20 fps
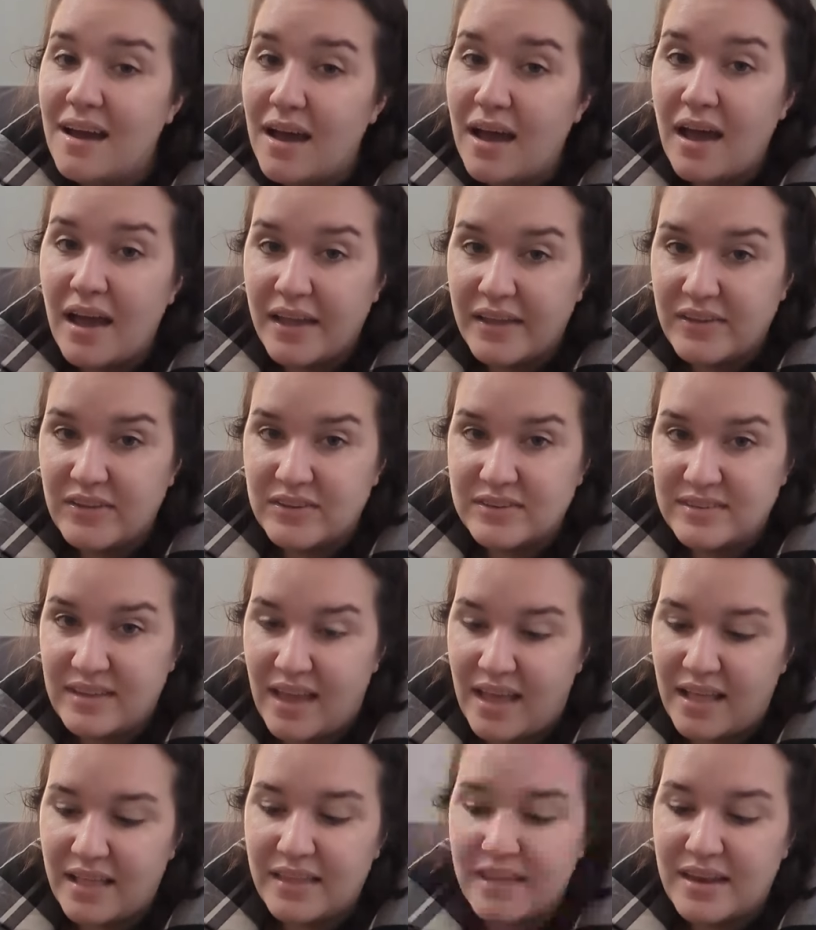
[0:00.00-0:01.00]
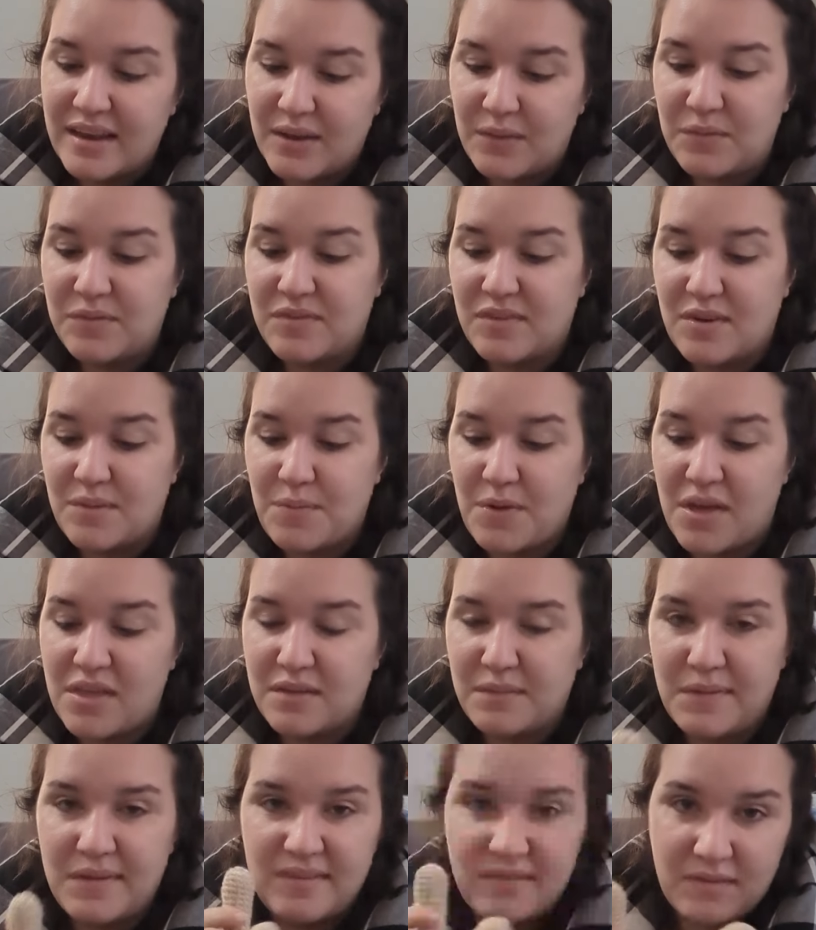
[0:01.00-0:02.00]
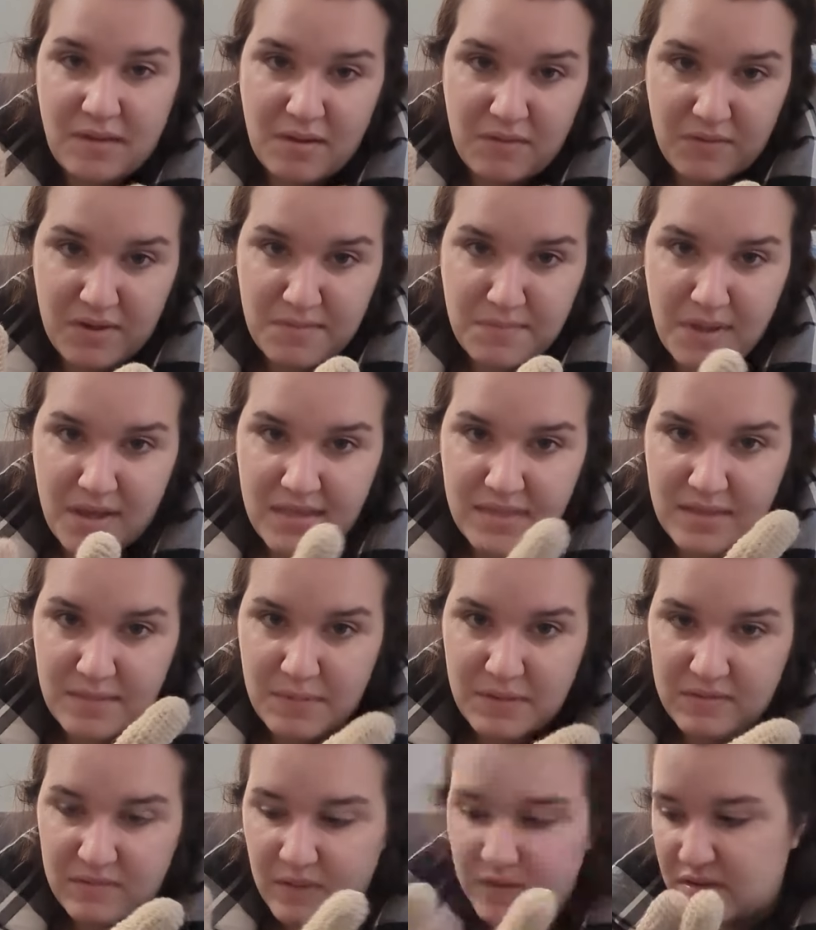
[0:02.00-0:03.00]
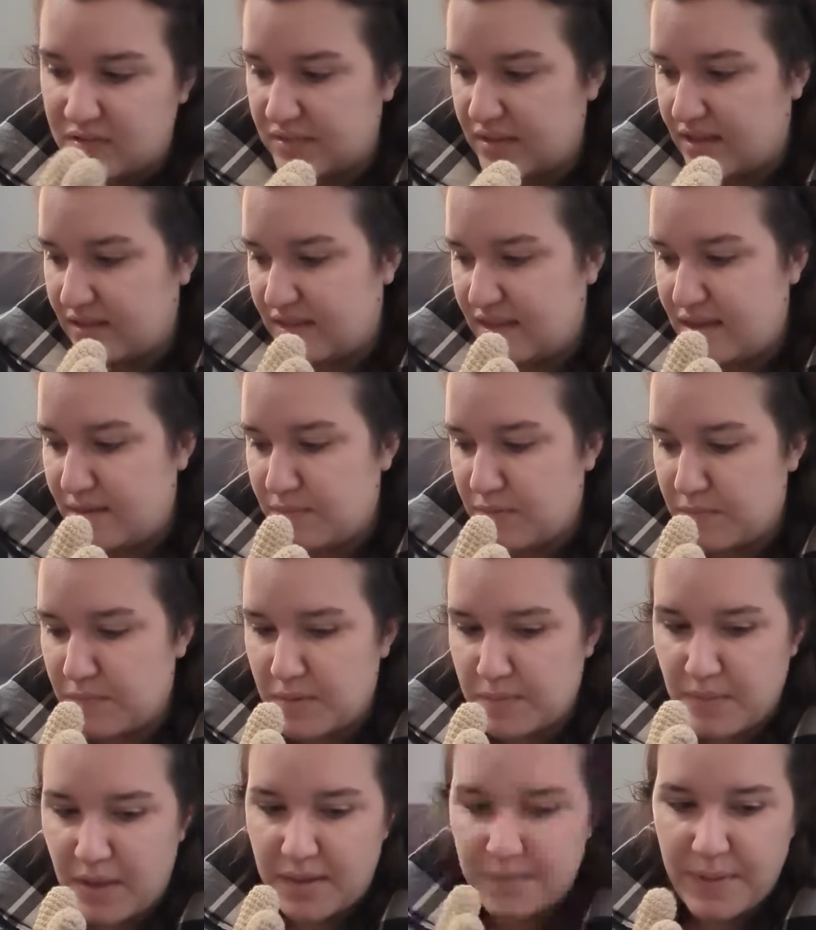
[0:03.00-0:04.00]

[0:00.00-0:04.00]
I could tell, and it was gonna bother me, so I remade them, and so I just keep them in my